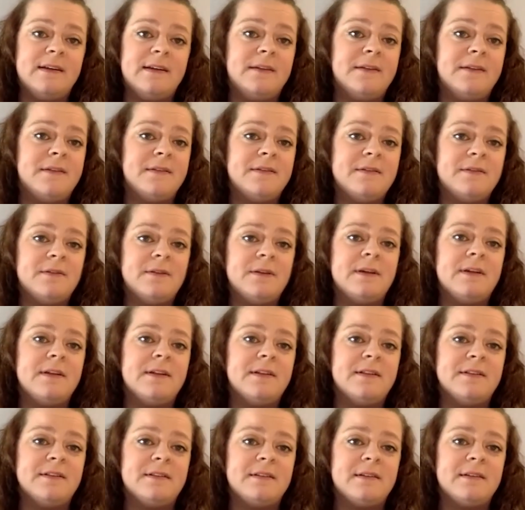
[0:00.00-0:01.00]
as soon
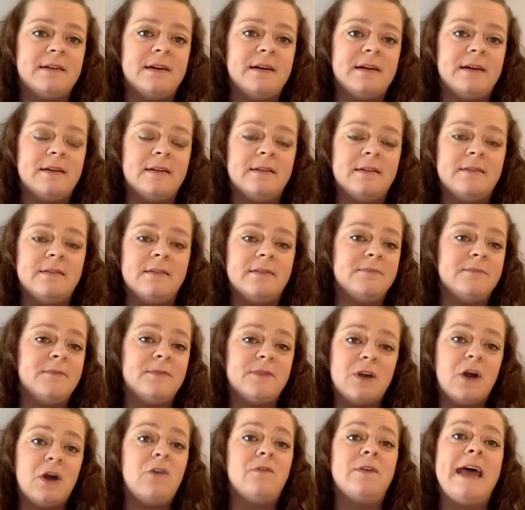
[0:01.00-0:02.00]
as
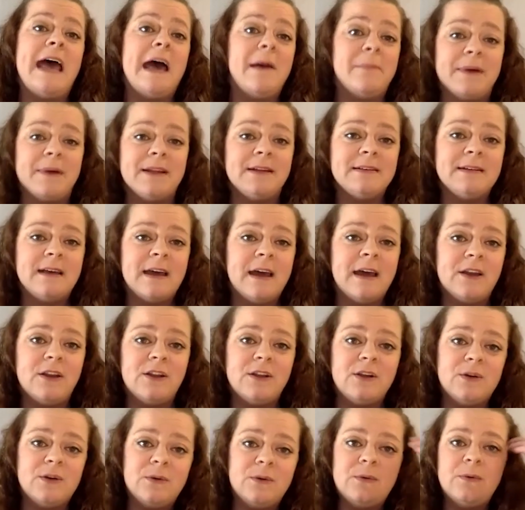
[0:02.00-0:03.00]
COVID happened. I
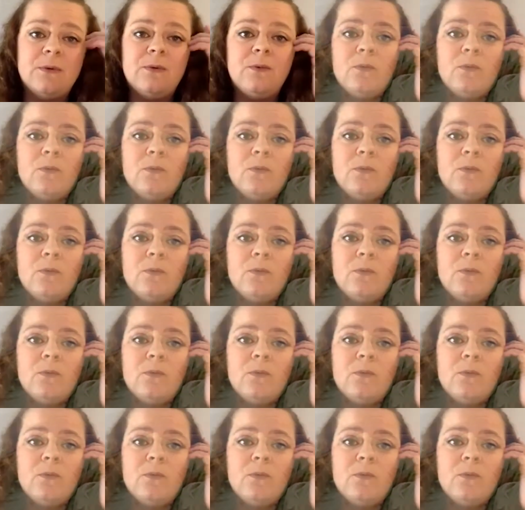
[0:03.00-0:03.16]
knew